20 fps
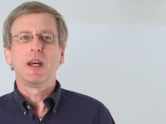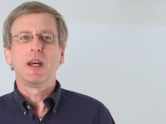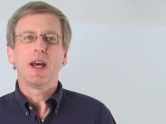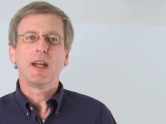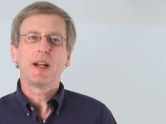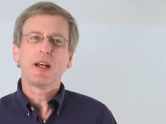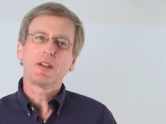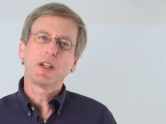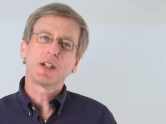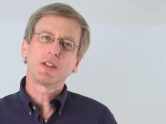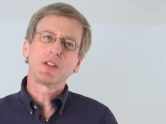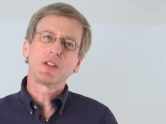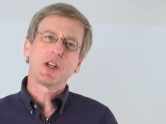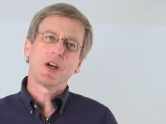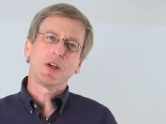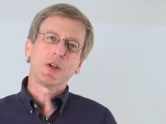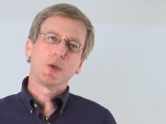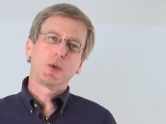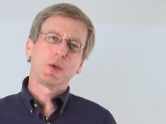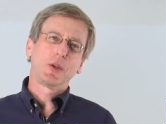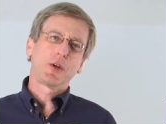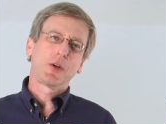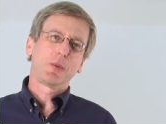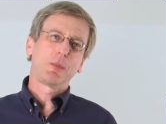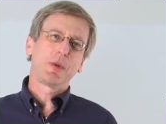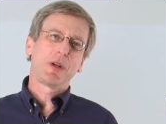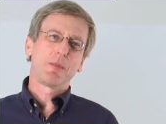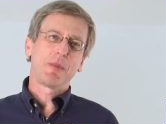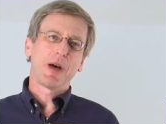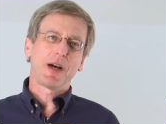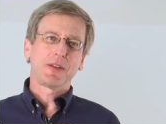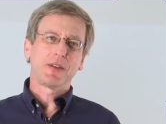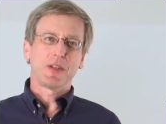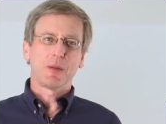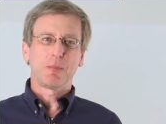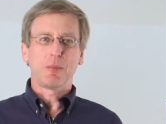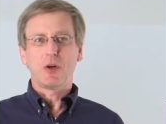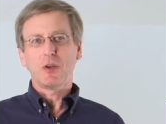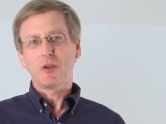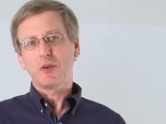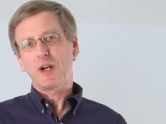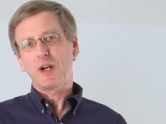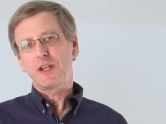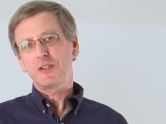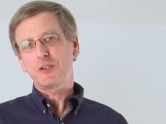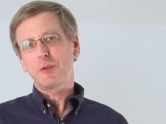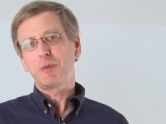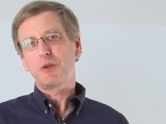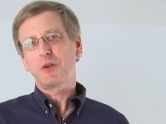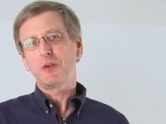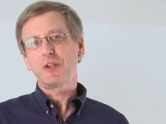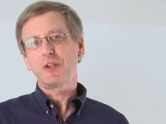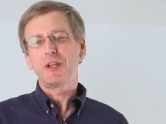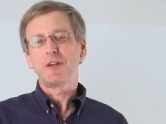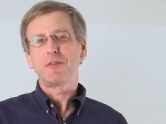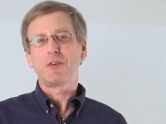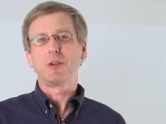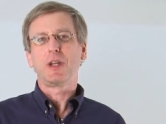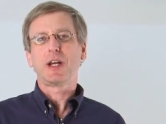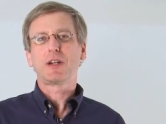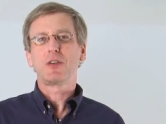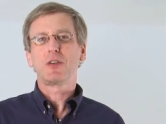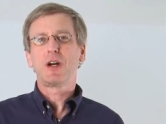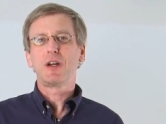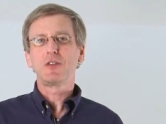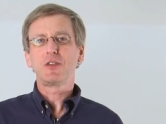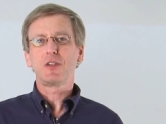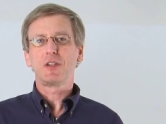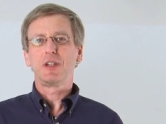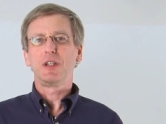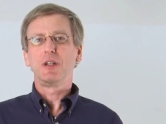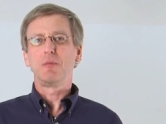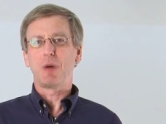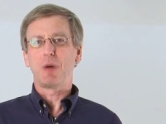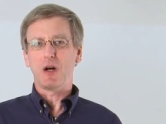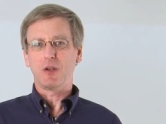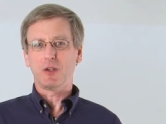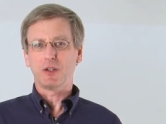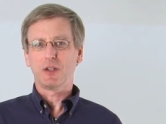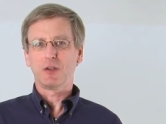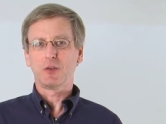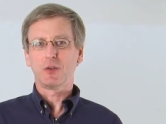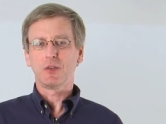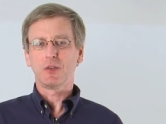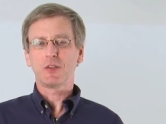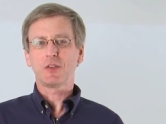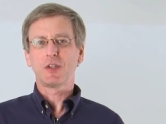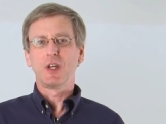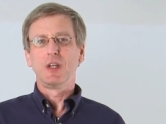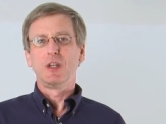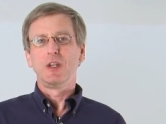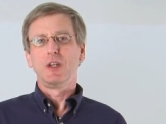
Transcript: and I'd like to tell you a little bit about the polarizability of electrons in molecules